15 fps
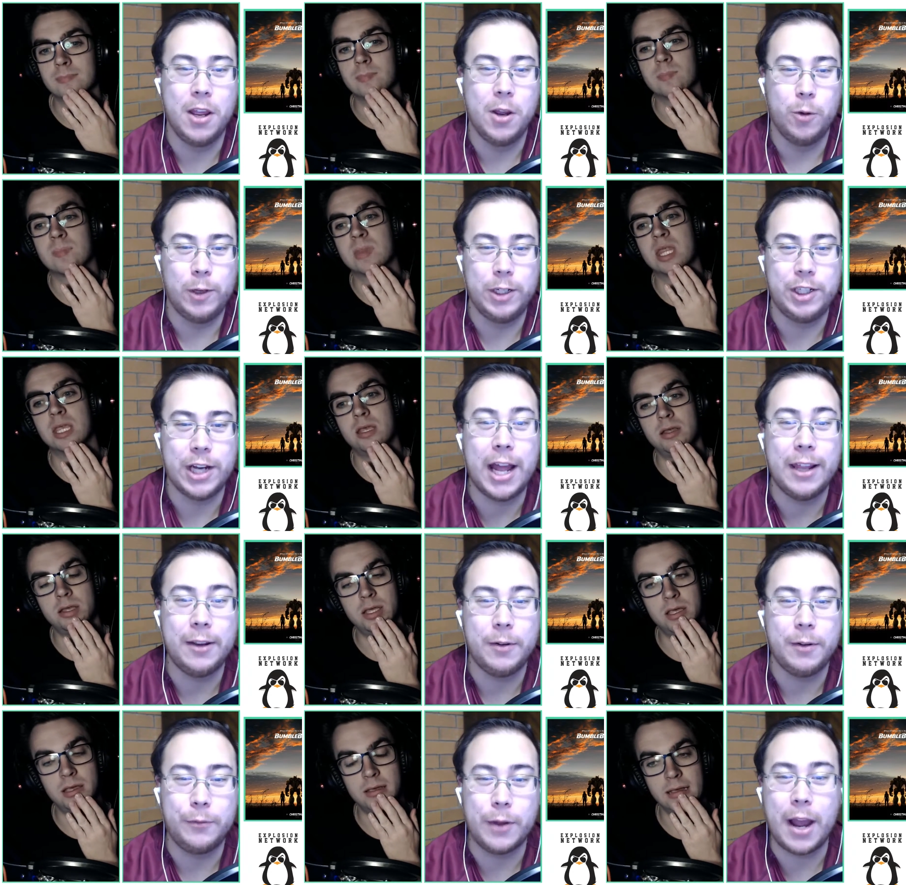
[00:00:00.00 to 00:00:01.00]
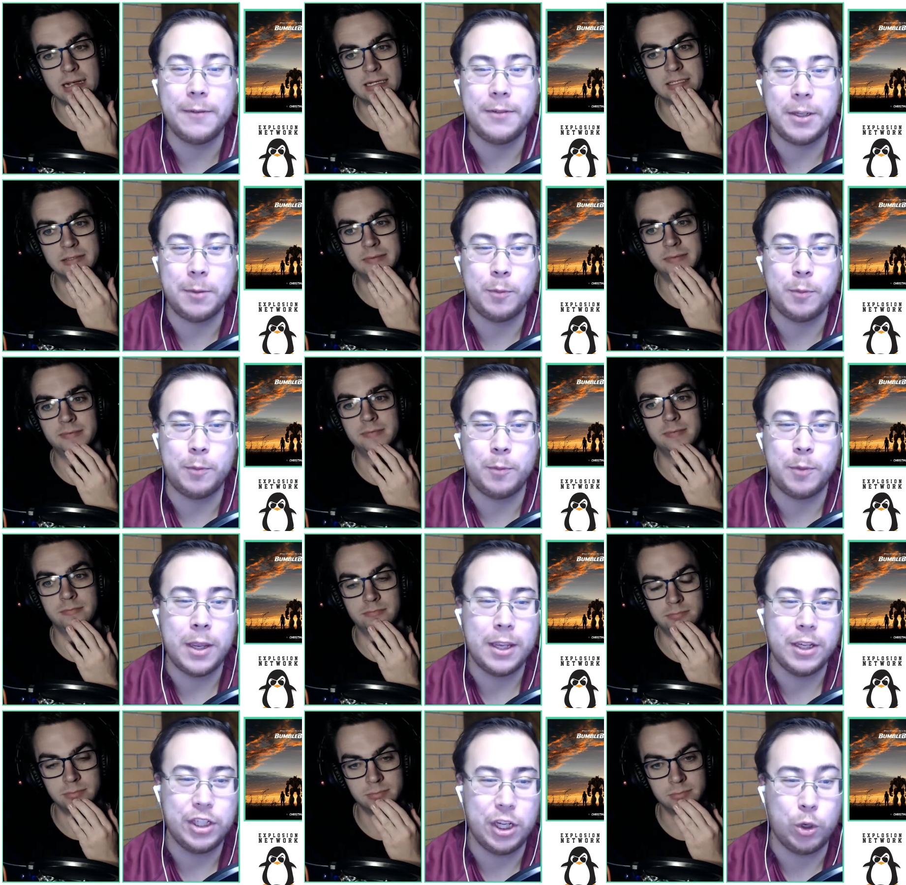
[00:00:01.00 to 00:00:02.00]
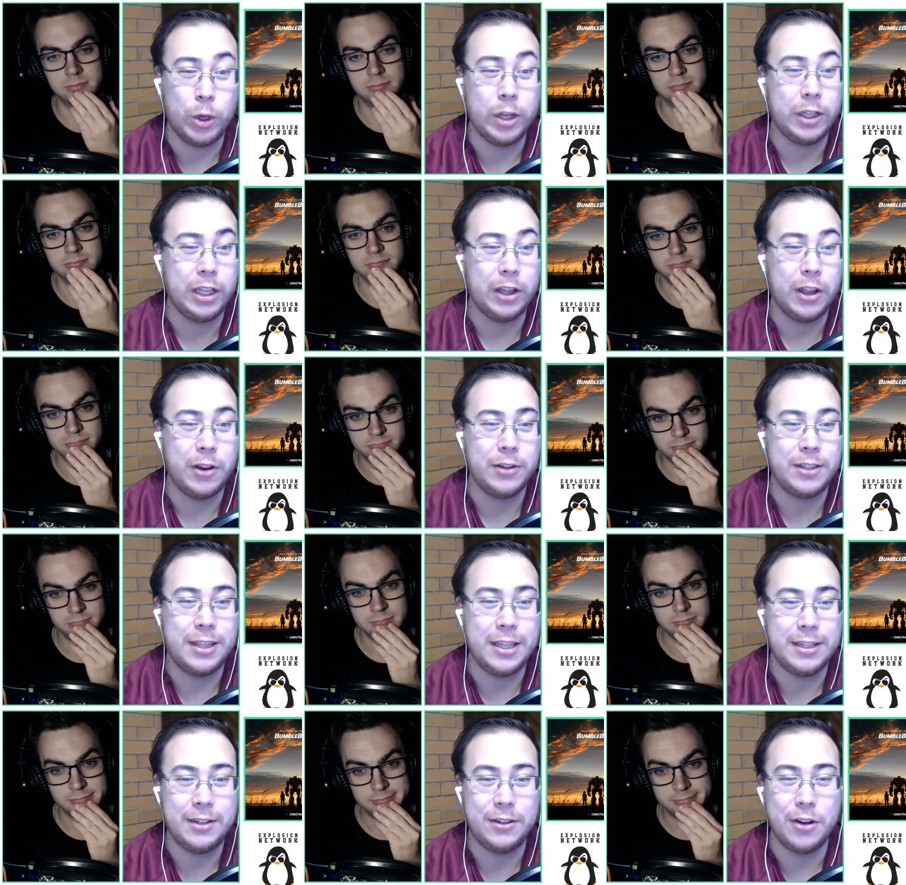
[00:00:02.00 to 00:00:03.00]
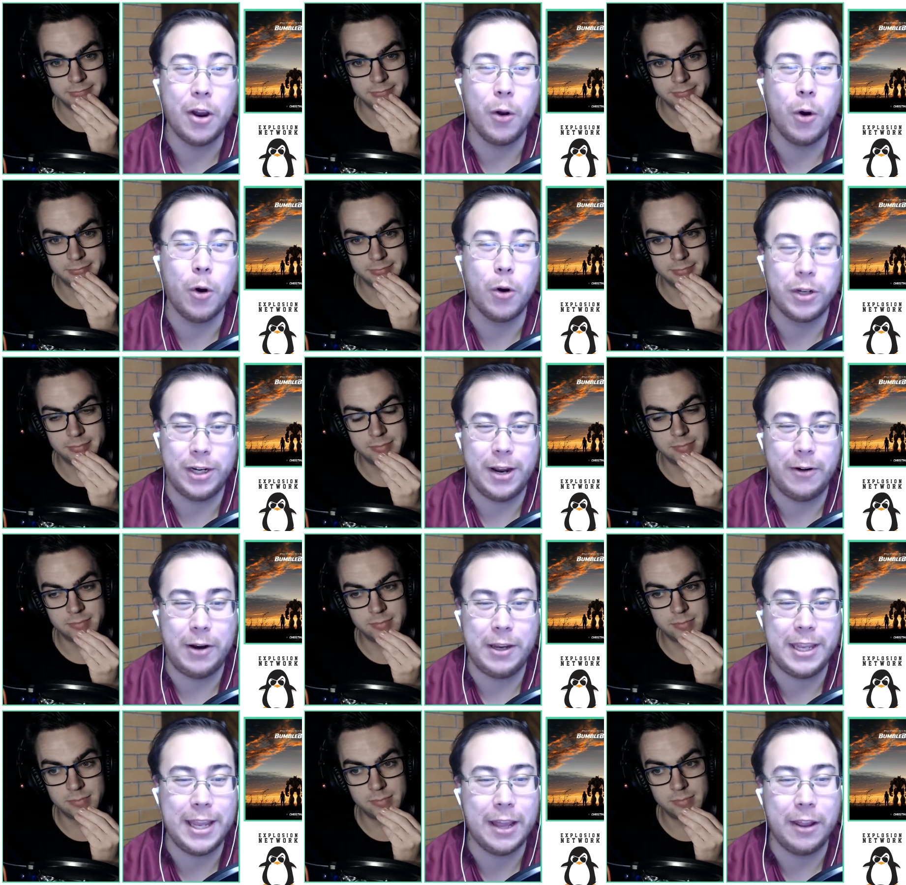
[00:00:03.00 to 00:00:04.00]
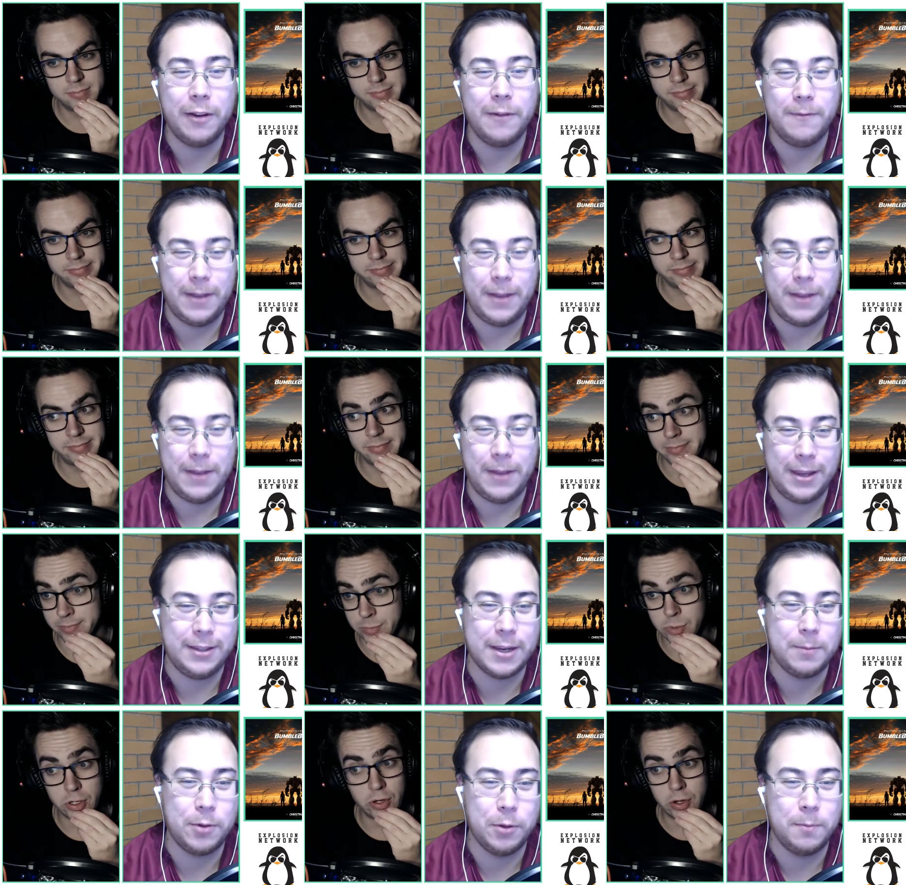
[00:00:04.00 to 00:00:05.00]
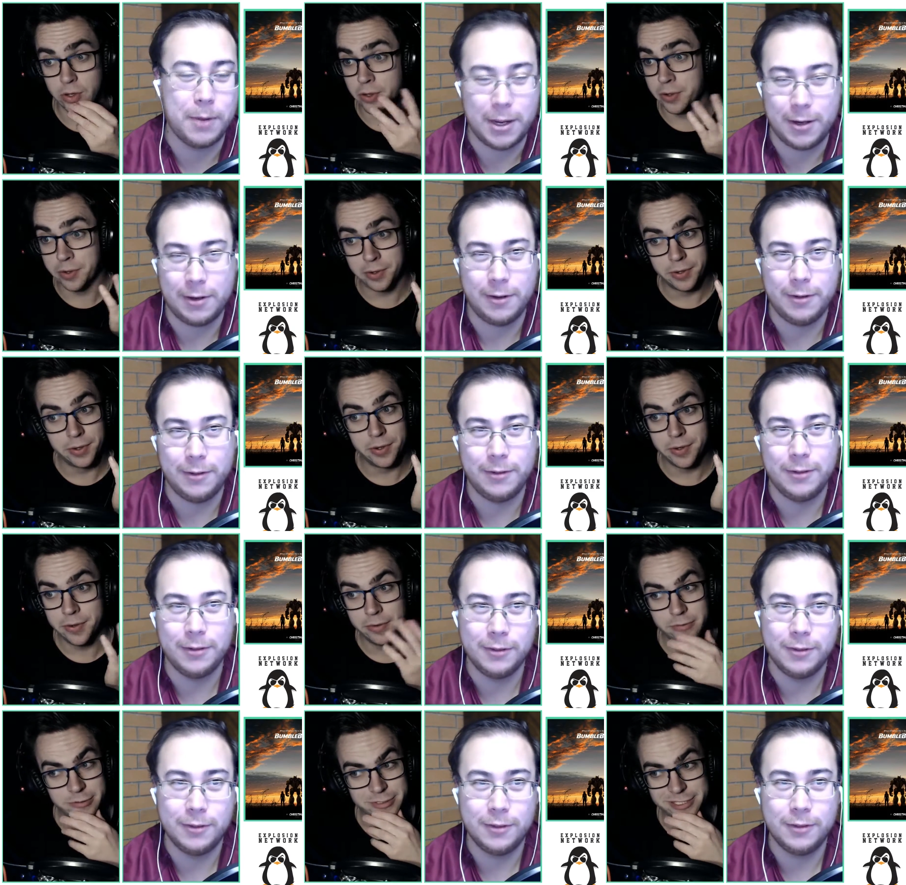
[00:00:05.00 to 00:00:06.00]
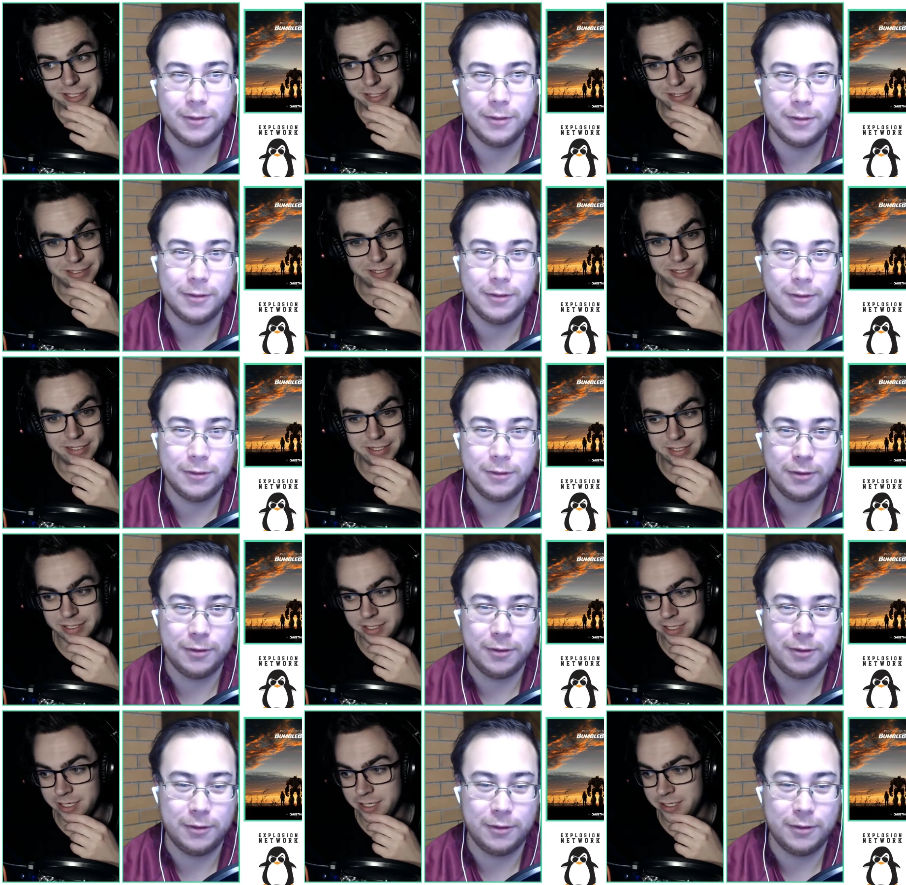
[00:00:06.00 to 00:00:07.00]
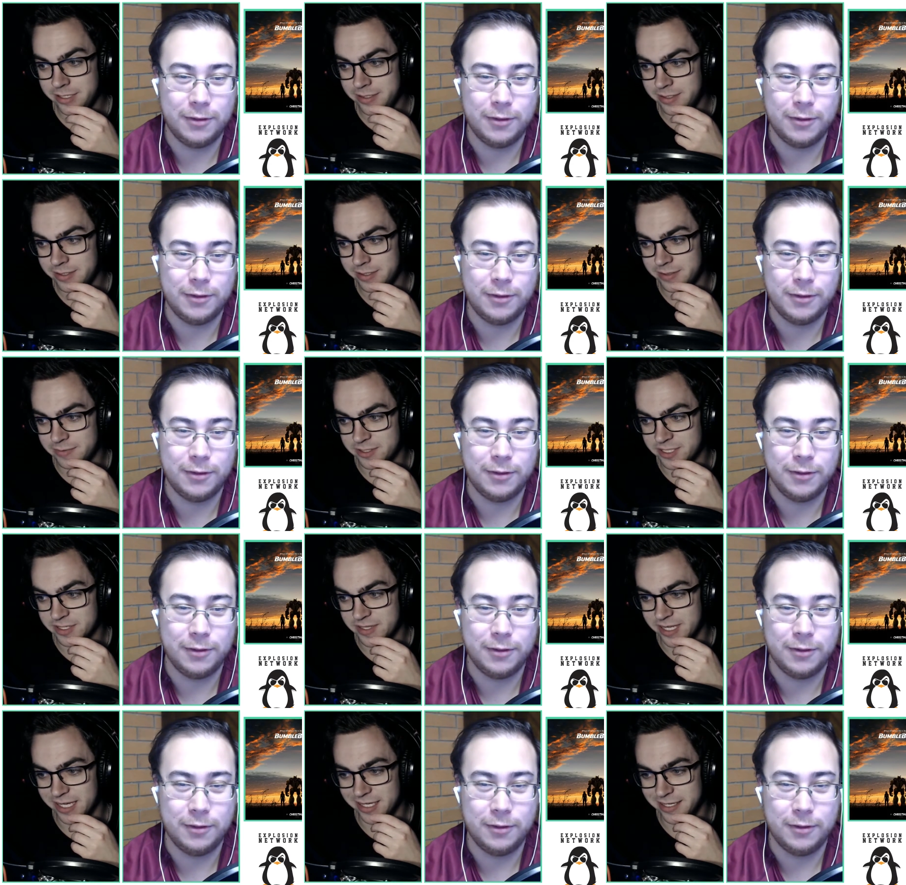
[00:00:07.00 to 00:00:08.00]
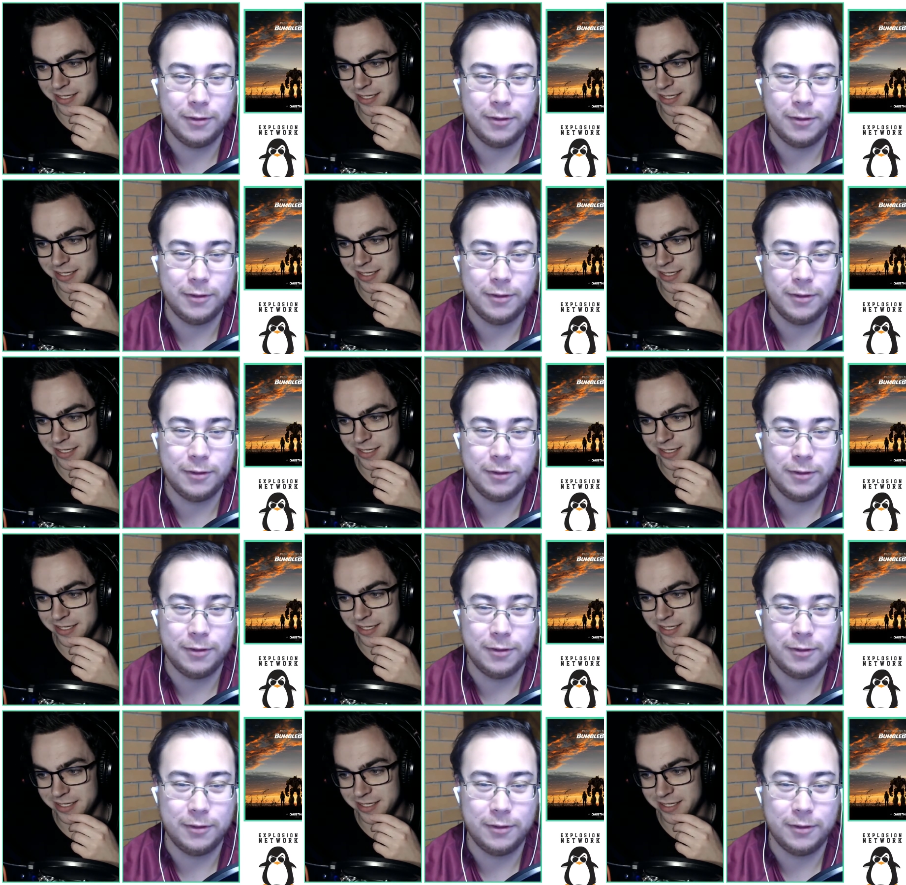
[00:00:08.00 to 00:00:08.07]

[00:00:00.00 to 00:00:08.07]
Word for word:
Speaker 1: When Charlie revives him, she quickly learns this is no ordinary yellow VW bug.
Speaker 2: Dun dun dun. Let's watch the thing.